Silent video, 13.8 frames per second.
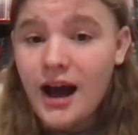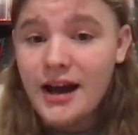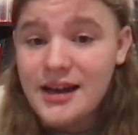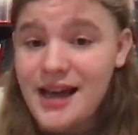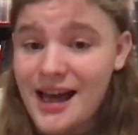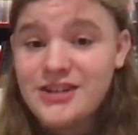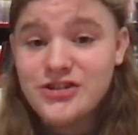I
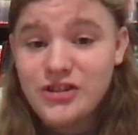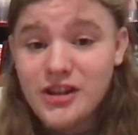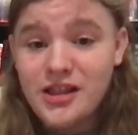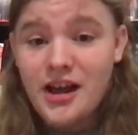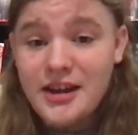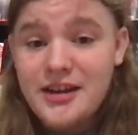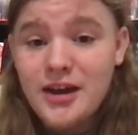actually
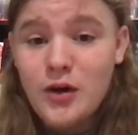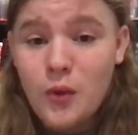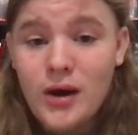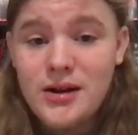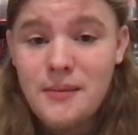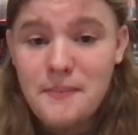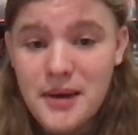like it
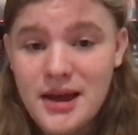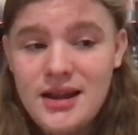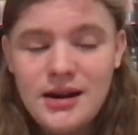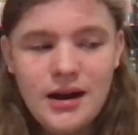quite a bit.